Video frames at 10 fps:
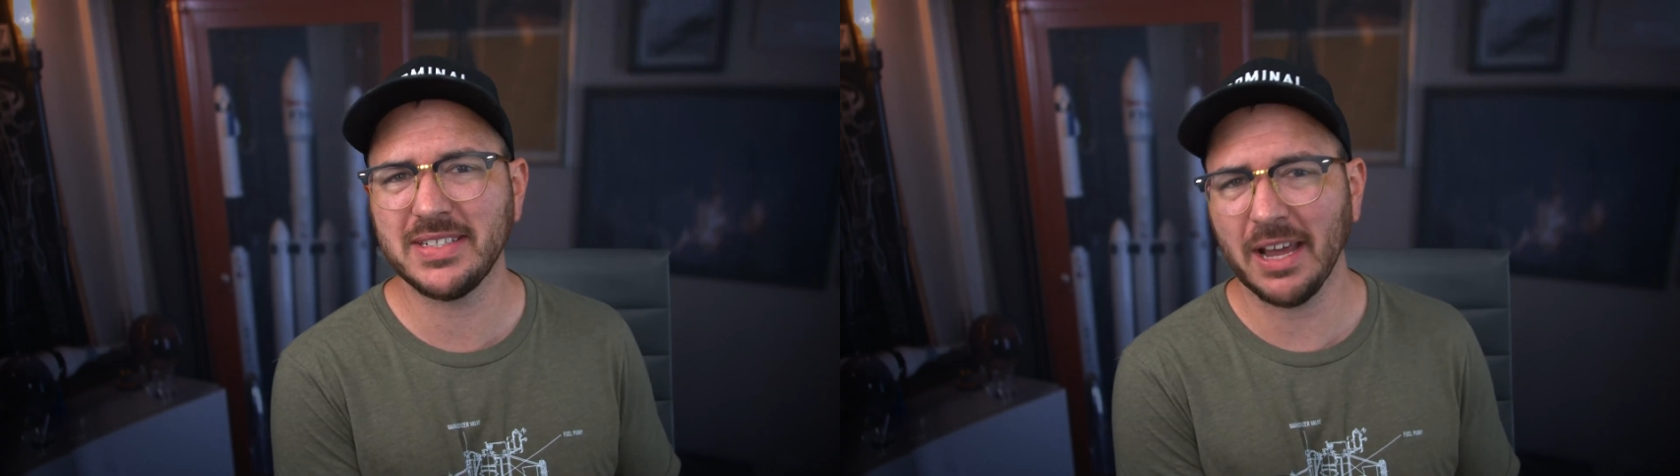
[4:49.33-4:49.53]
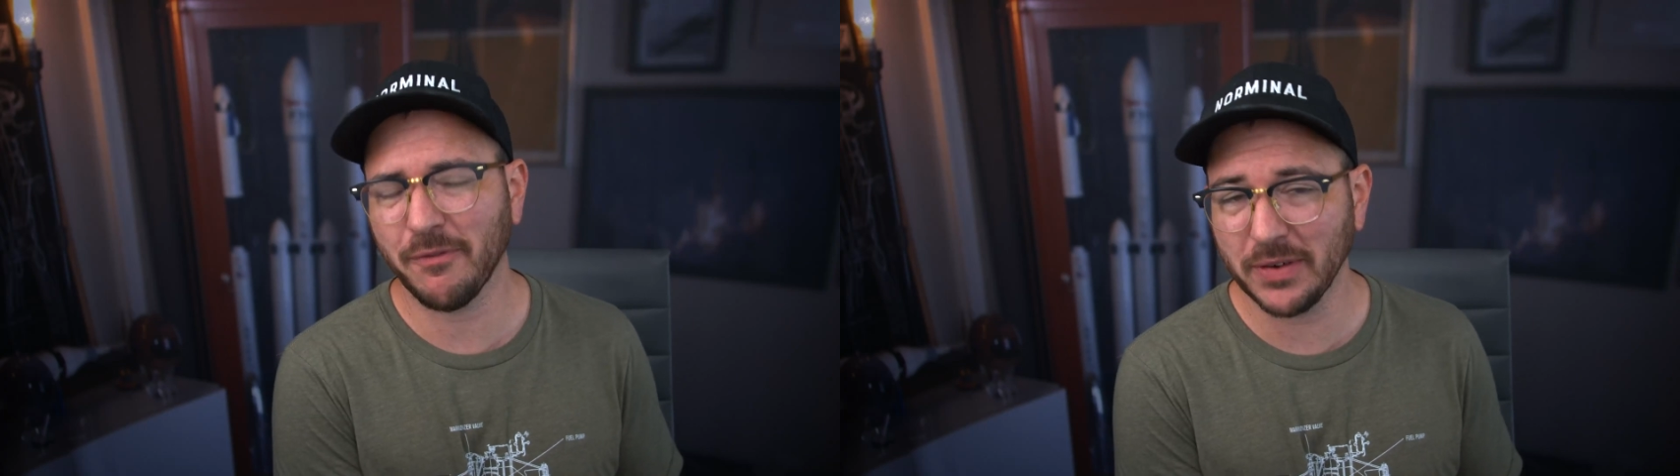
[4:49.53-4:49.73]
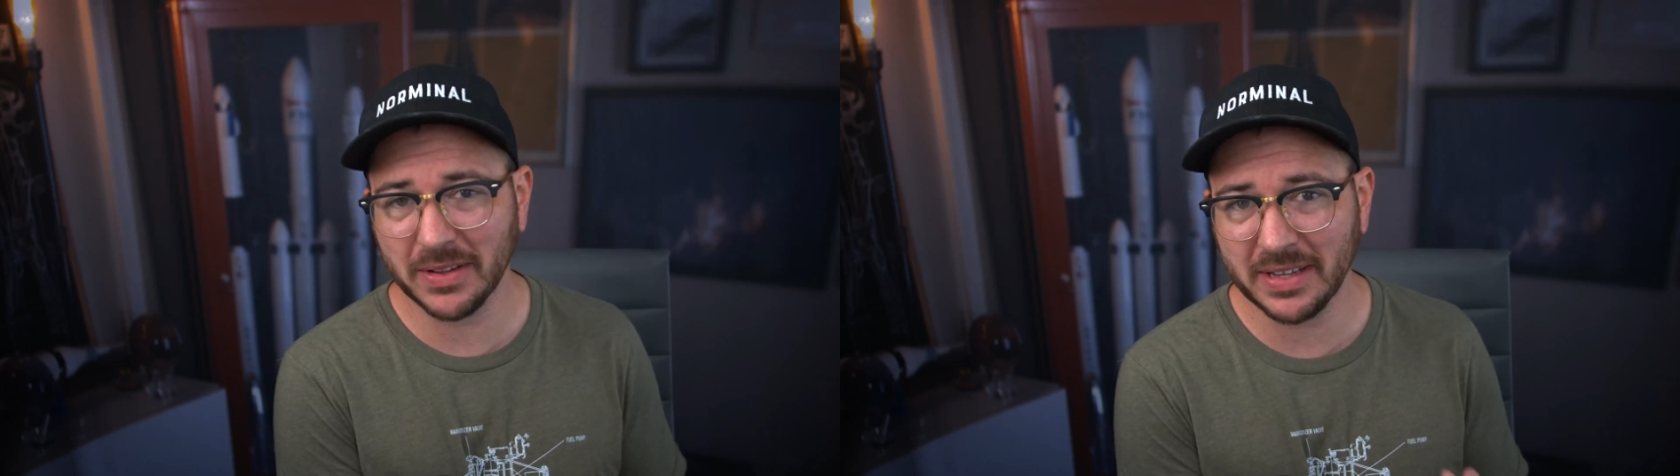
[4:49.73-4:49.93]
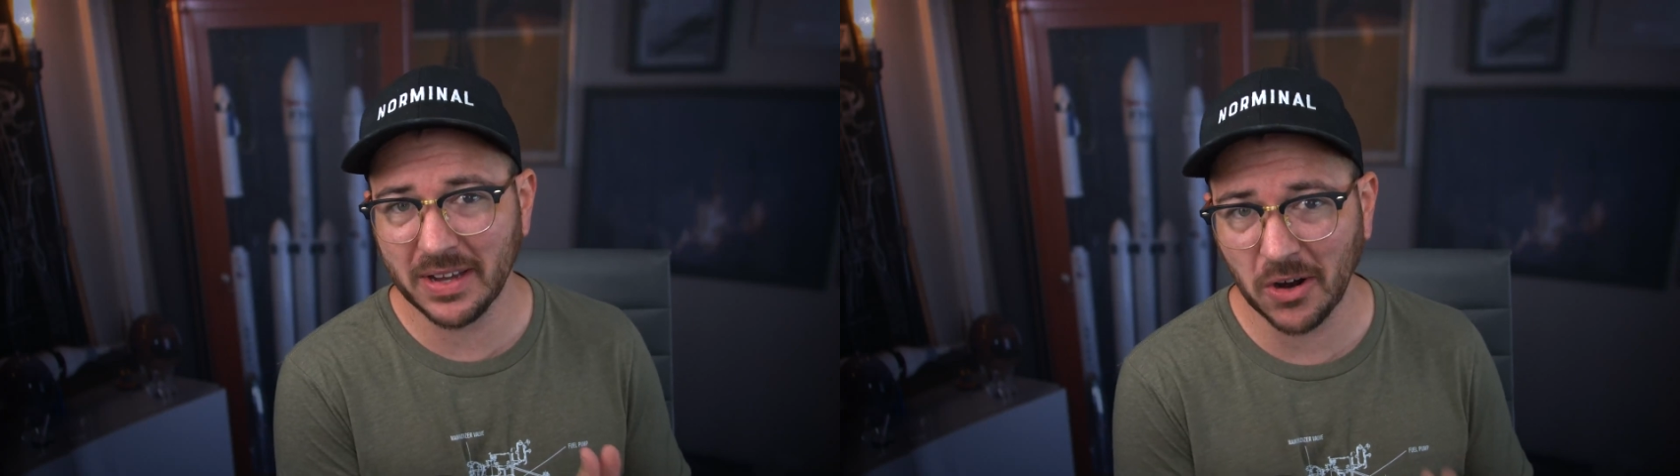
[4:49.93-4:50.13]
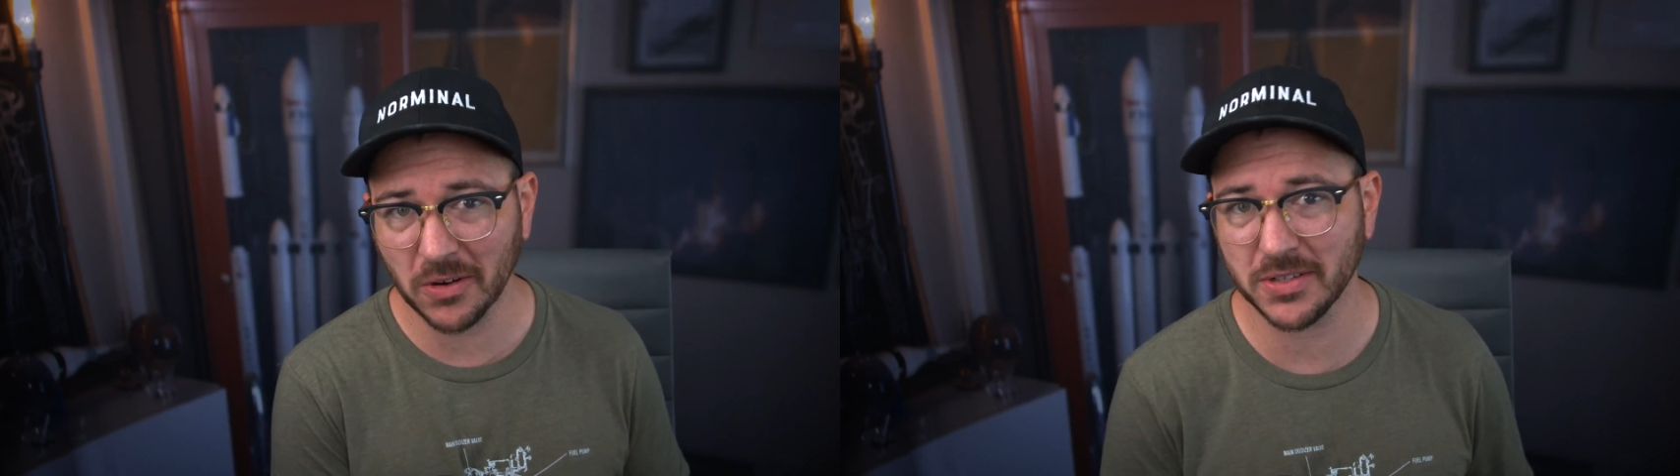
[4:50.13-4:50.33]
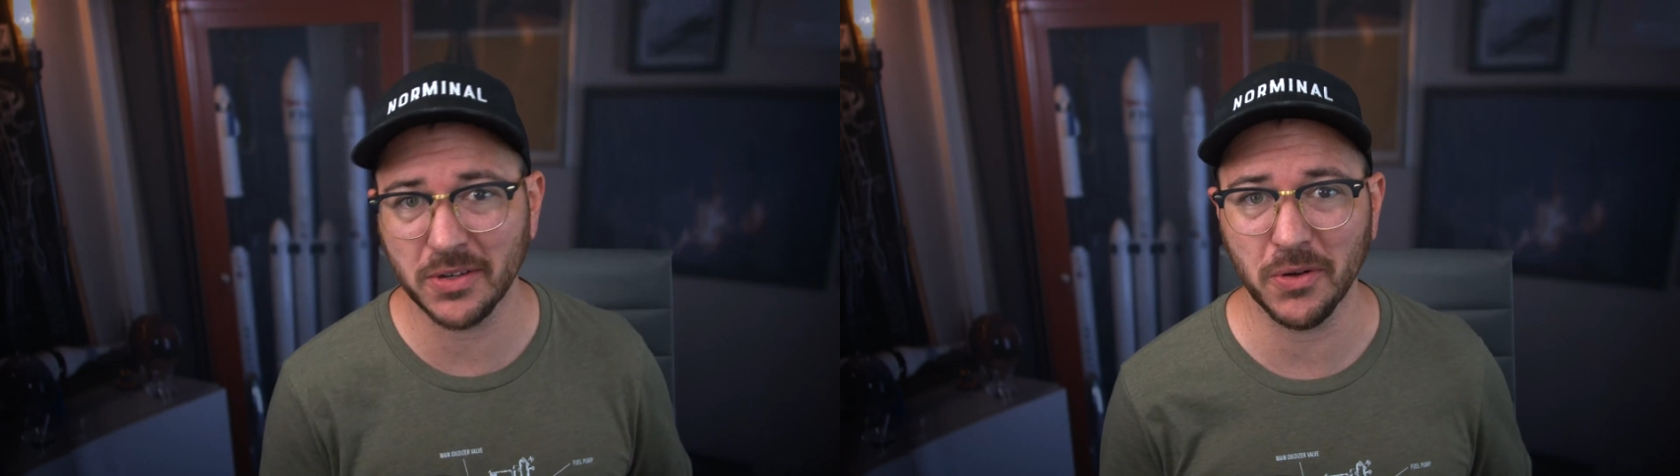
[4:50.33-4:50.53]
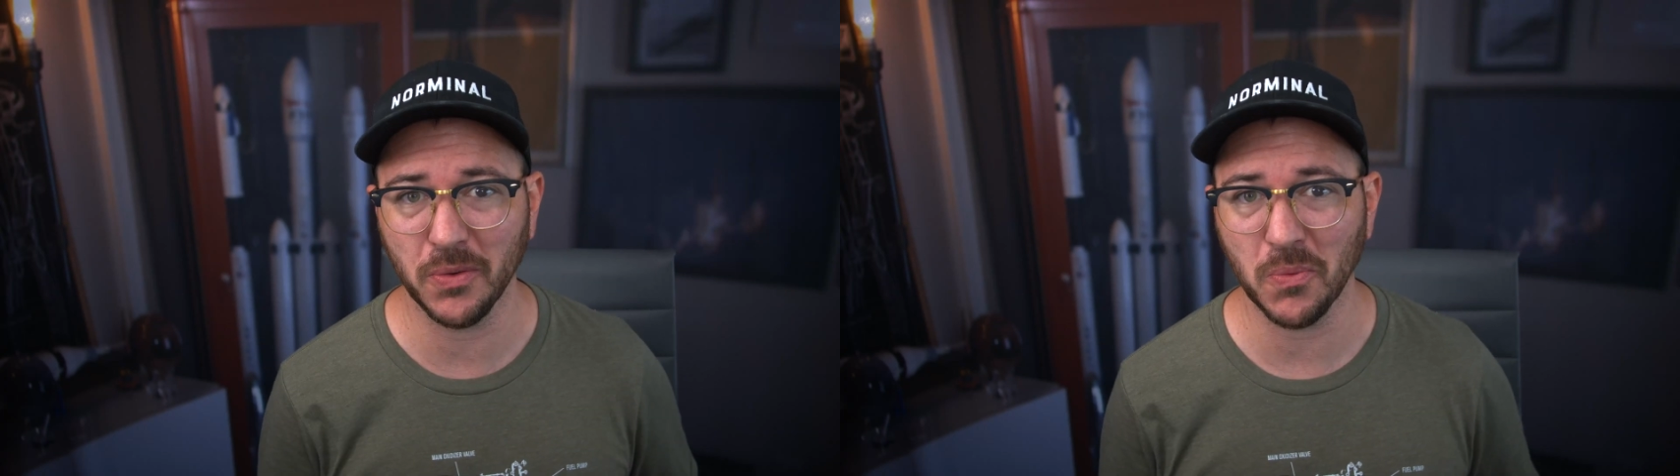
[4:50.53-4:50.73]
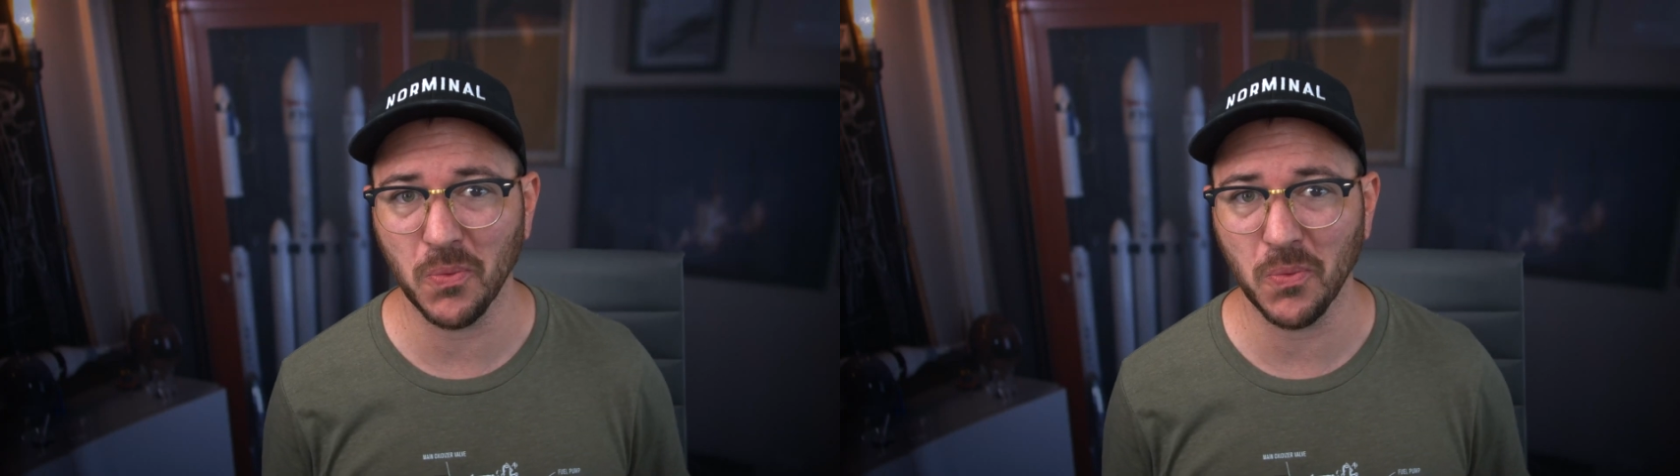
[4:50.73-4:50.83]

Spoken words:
definitely aren't new.